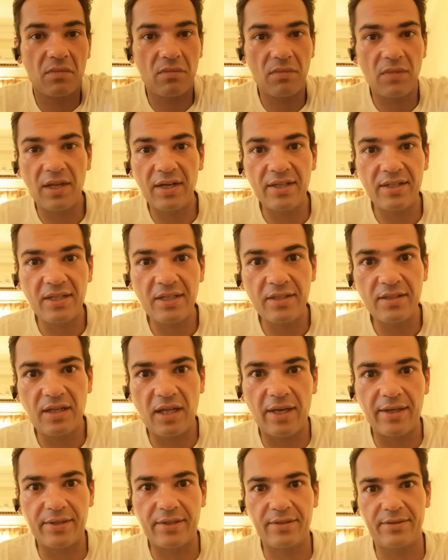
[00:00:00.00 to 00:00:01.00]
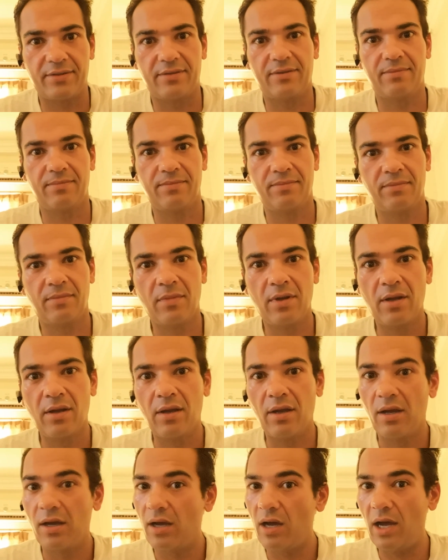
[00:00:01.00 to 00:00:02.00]
then it is like this.
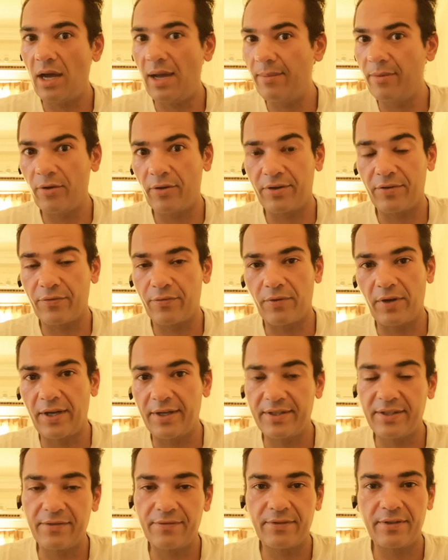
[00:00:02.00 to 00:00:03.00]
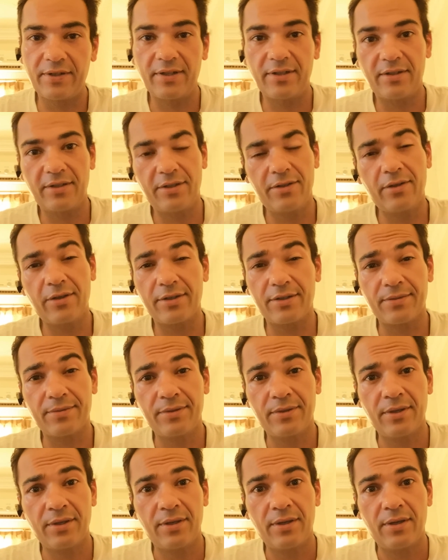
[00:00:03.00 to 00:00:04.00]
I'm not afraid, definitely not.
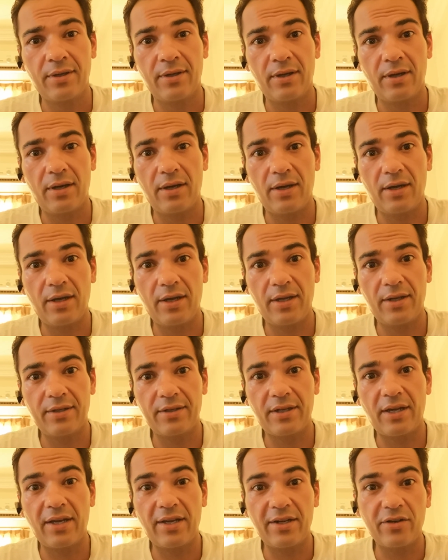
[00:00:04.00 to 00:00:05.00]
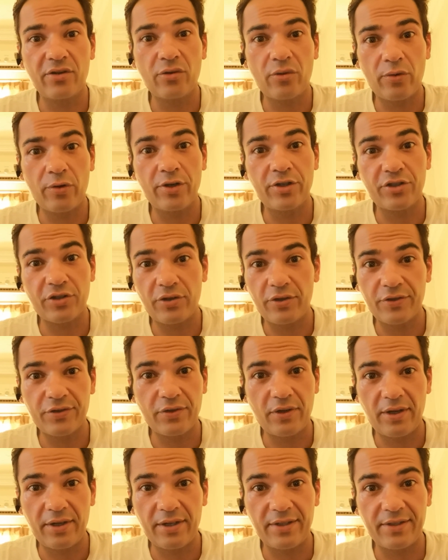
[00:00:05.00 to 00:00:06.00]
And I encourage also
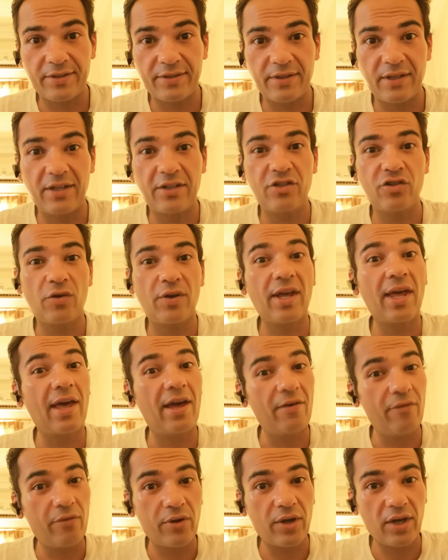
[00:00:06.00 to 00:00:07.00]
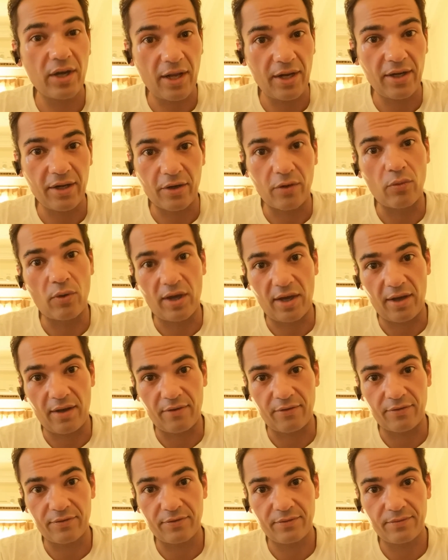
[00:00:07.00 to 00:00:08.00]
others, enjoy every day that you
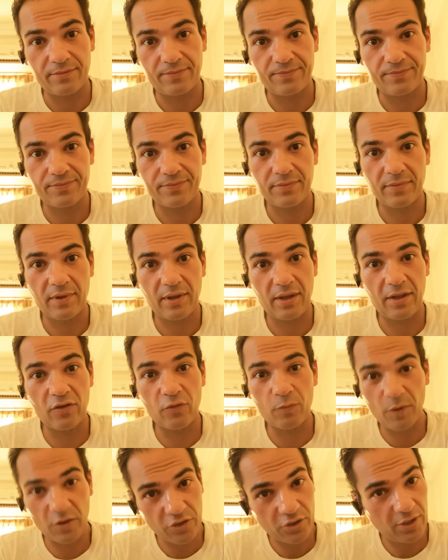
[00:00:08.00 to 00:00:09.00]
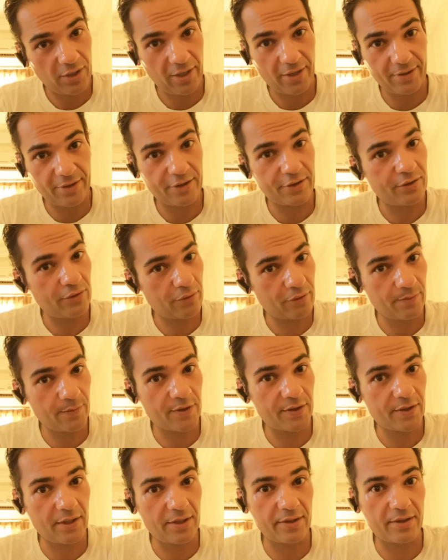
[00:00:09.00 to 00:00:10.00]
have, especially under
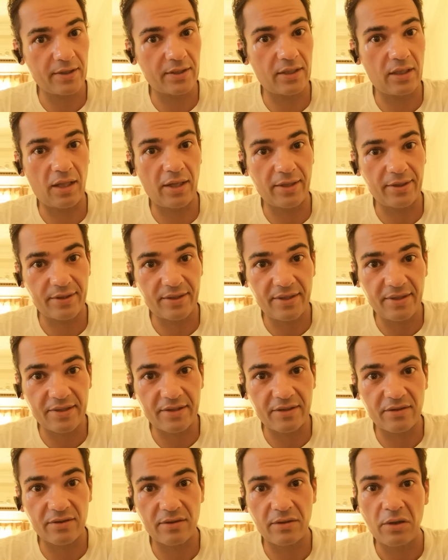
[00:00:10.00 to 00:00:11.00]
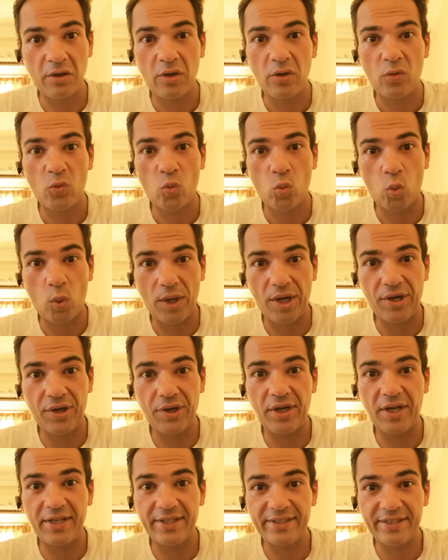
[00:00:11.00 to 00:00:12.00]
circumstances like this,
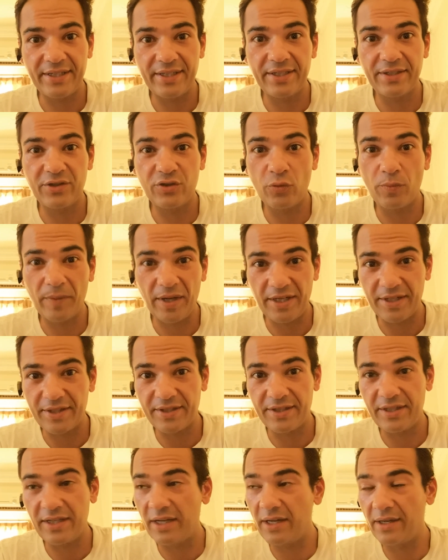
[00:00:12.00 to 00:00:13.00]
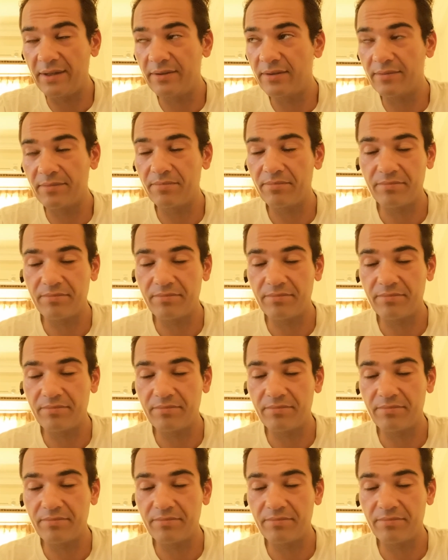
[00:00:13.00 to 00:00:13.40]
where I think humanity and